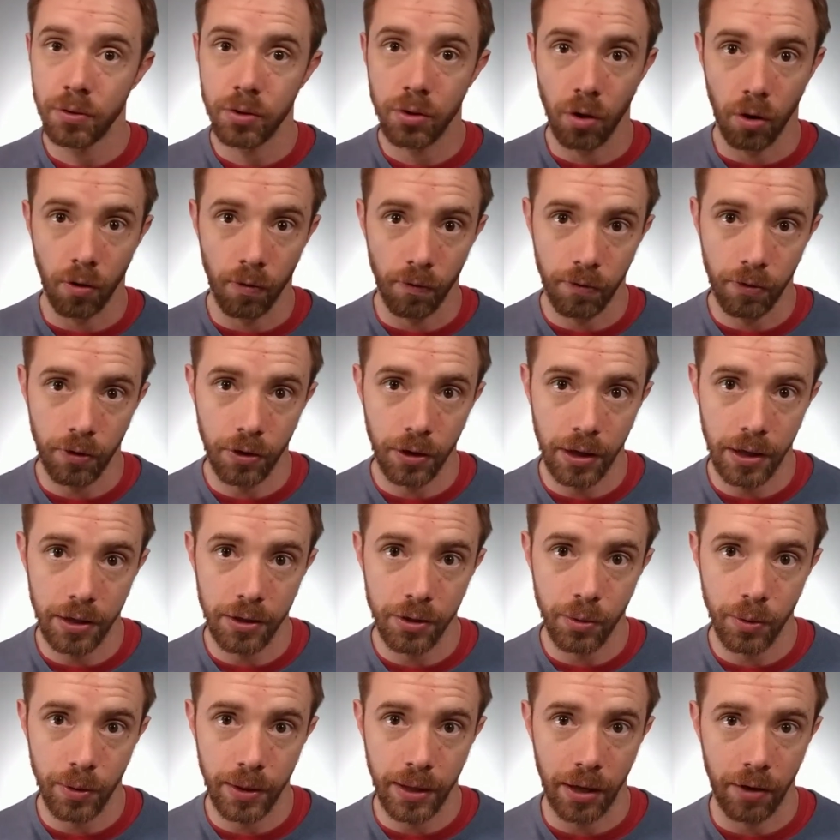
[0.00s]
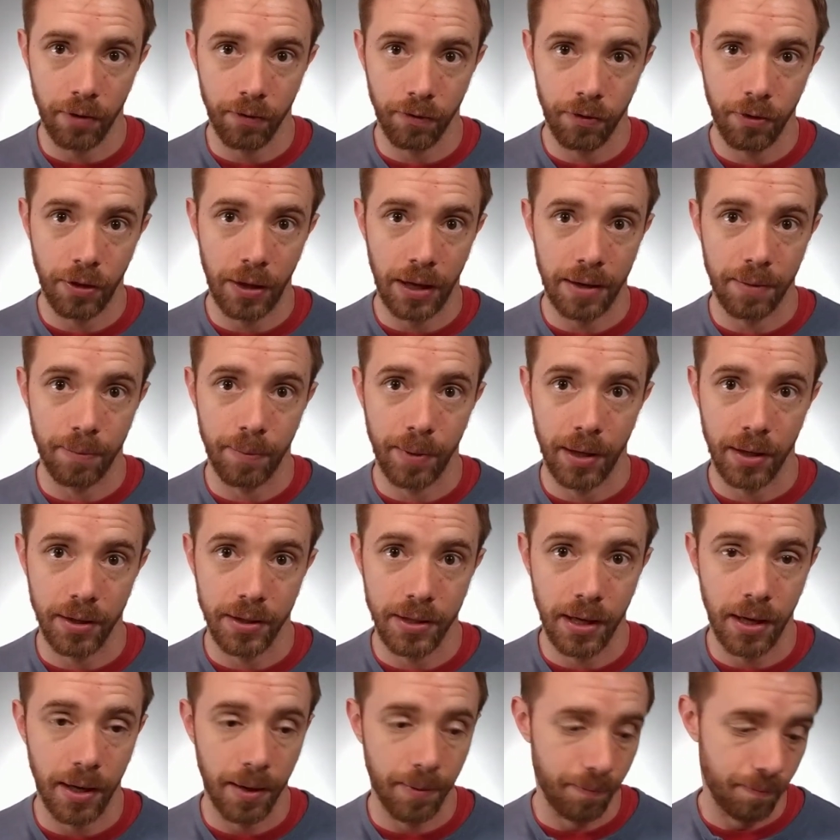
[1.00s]
Don't forget to account for that amount of
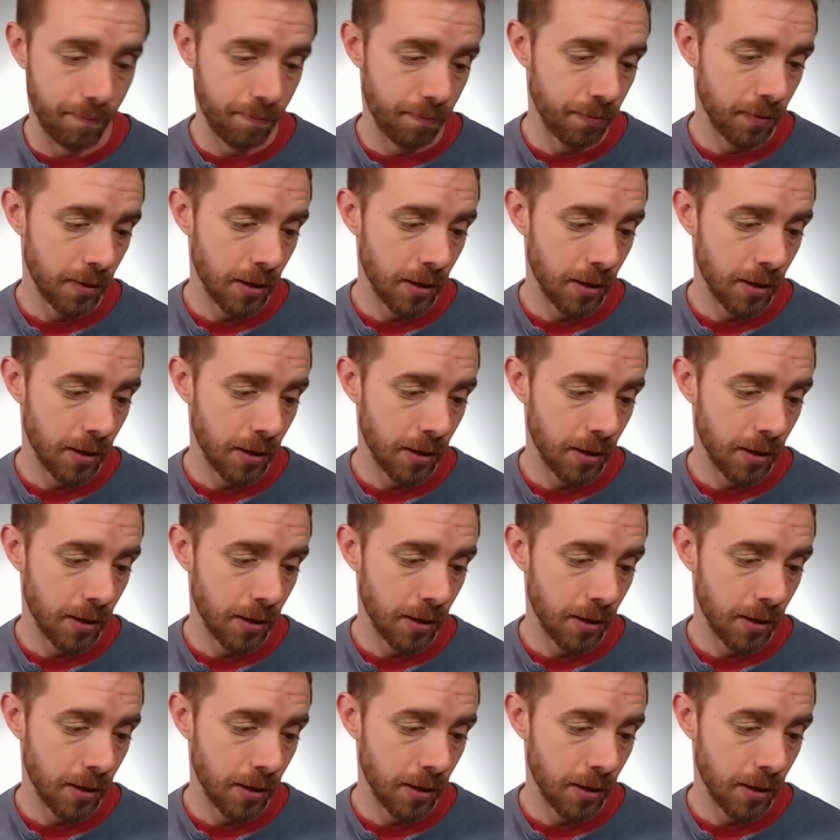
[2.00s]
time.